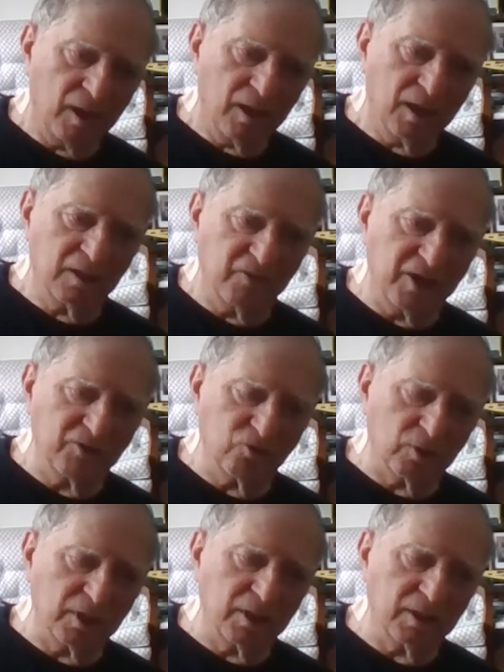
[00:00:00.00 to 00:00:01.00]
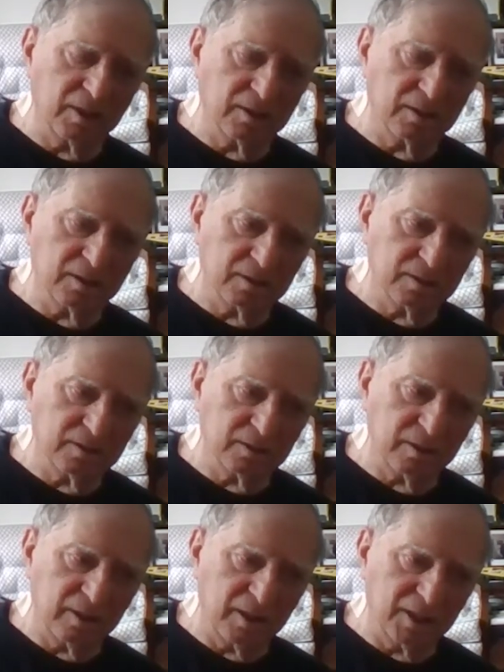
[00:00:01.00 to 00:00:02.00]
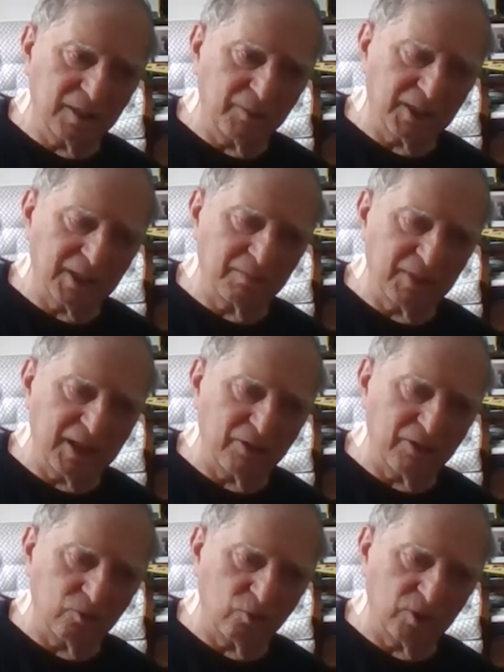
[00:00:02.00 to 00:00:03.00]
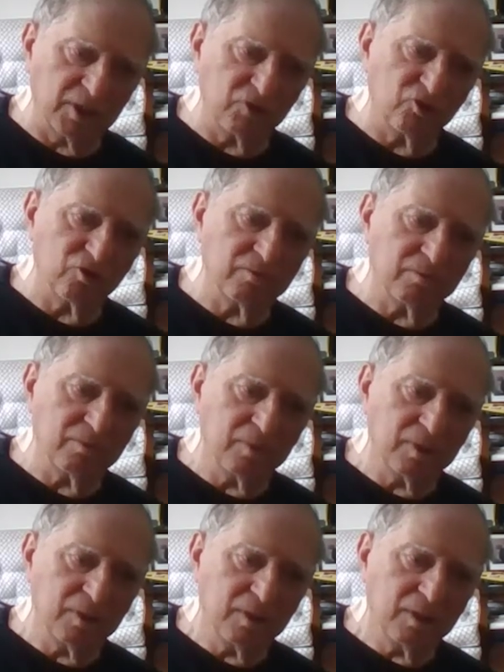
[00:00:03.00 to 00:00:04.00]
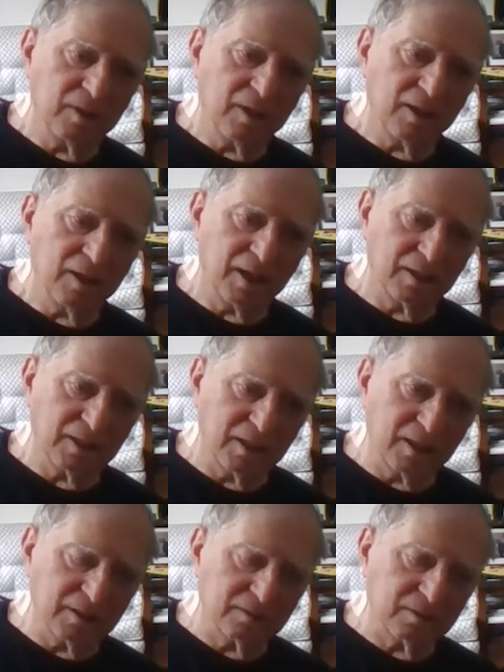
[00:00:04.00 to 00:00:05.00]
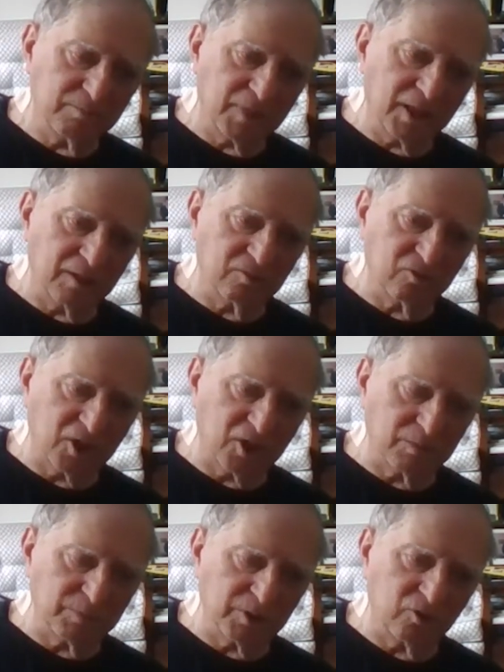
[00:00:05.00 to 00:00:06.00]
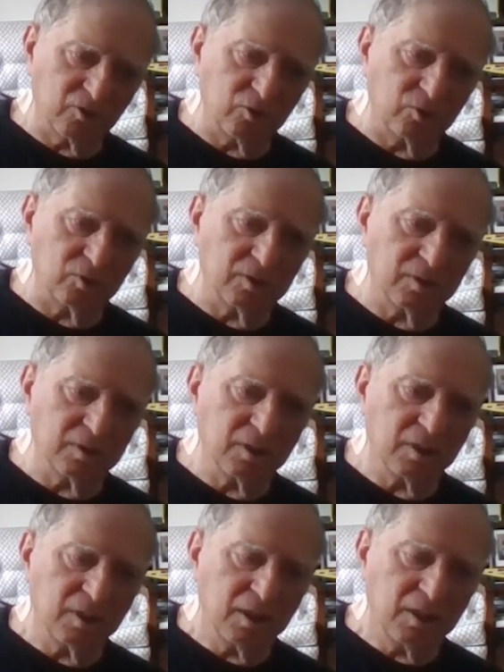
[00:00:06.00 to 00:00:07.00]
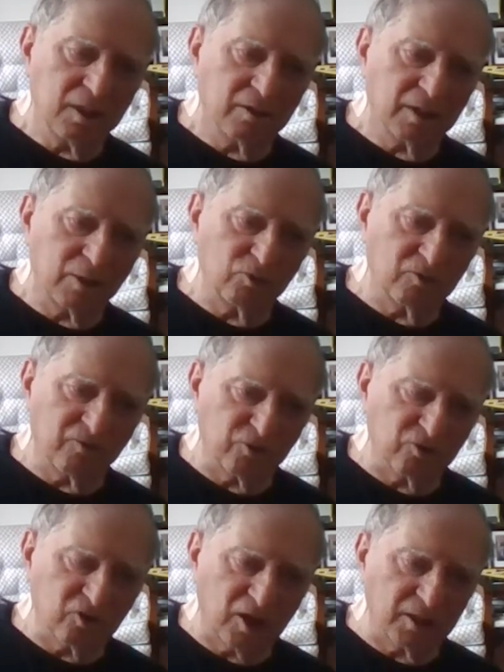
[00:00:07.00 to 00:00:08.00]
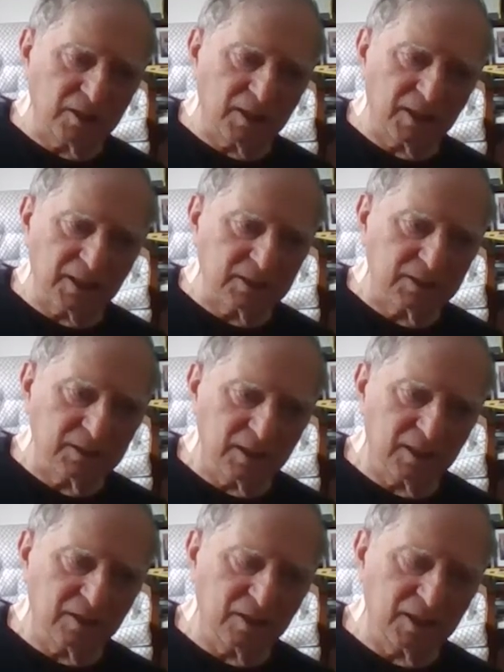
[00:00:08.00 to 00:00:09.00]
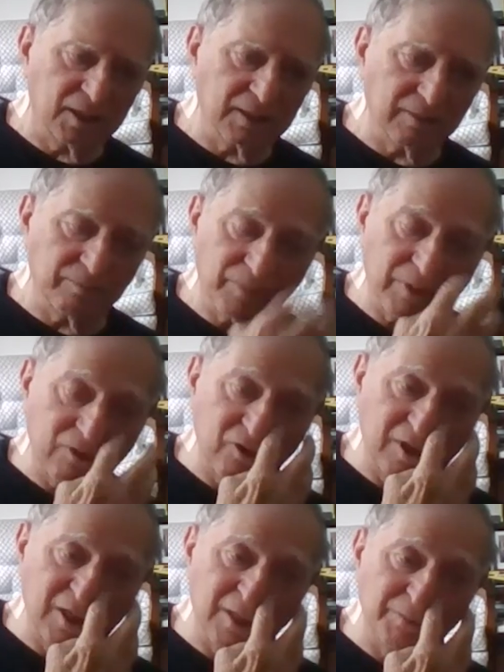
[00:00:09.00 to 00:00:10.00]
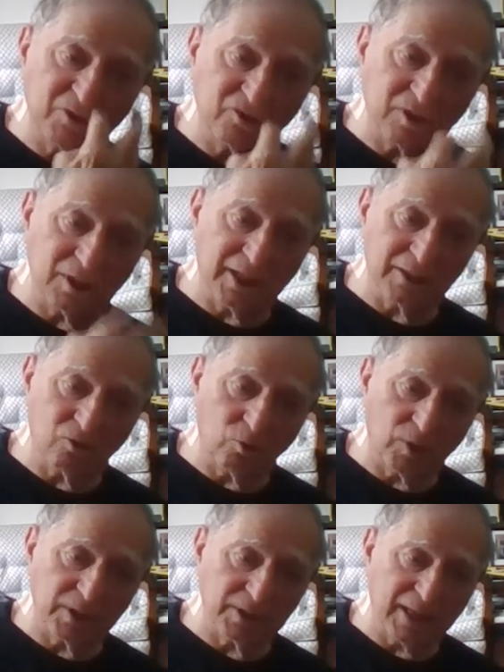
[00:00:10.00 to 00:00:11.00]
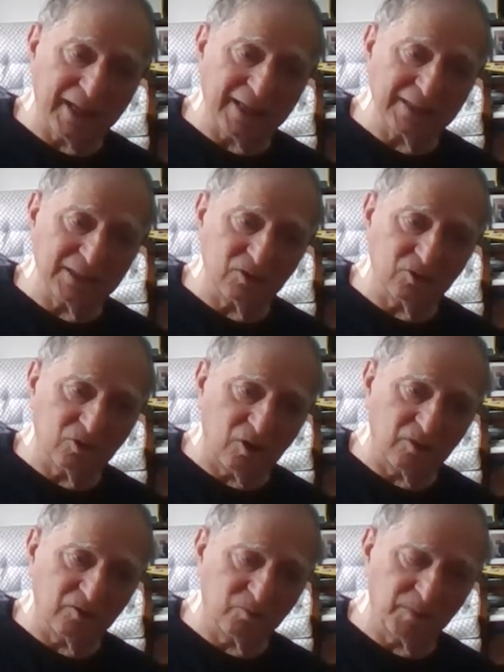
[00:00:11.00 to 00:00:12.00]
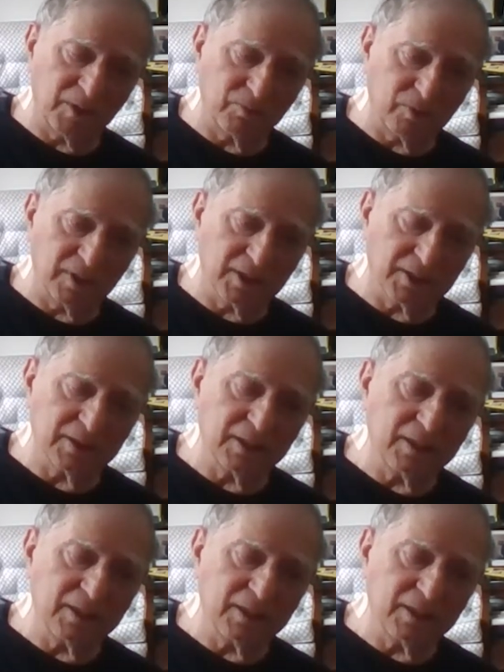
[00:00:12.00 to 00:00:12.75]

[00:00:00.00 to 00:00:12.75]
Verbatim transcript: And eventually, the enemy came down the ridge and they hit my second platoon. That was the first contact. And then C Company still hadn't quite landed all of its people yet.